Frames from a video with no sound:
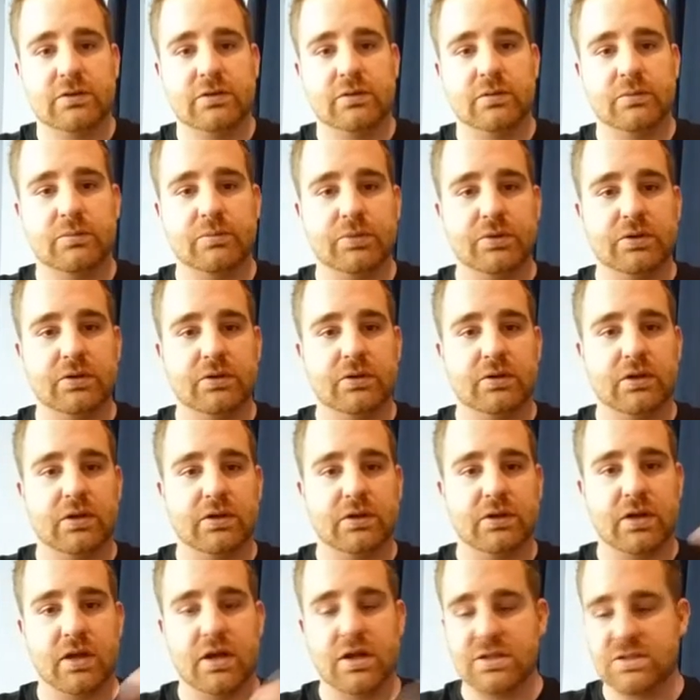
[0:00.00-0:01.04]
I'll put it like
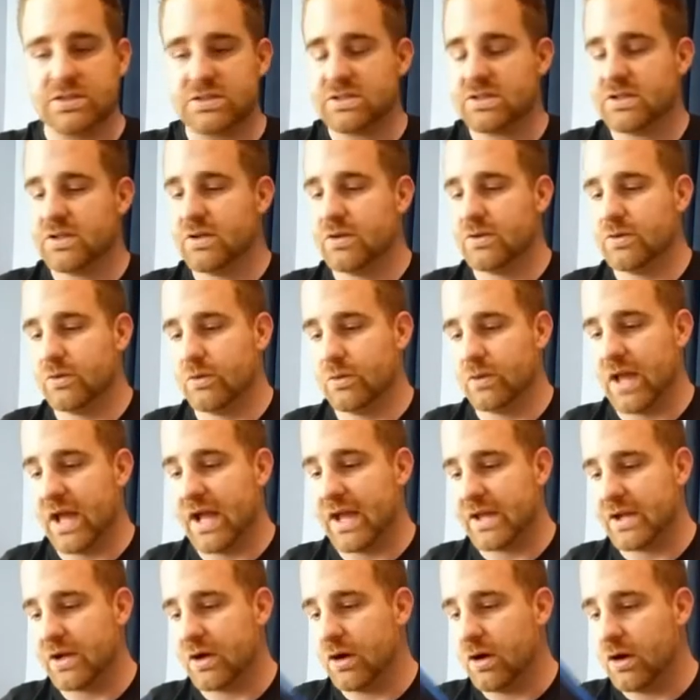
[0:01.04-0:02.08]
this, no
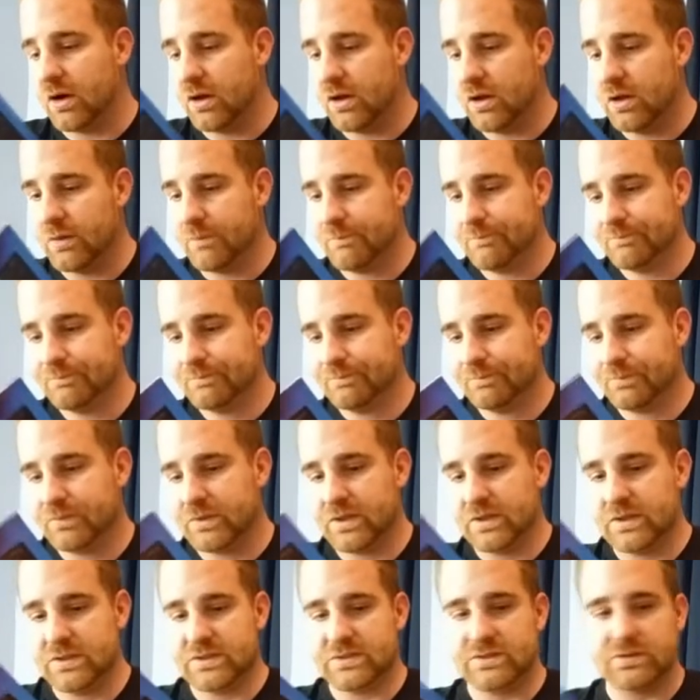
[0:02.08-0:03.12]
lag at all.
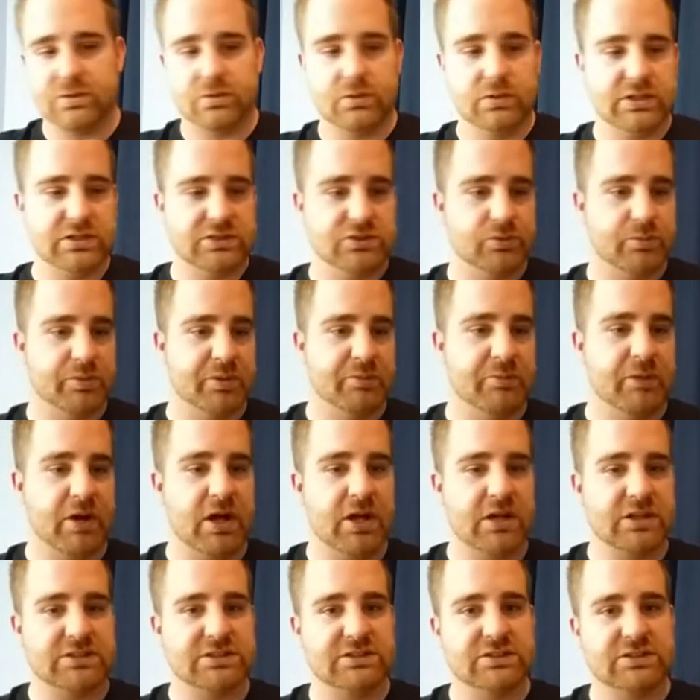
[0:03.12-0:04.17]
So let's open the box.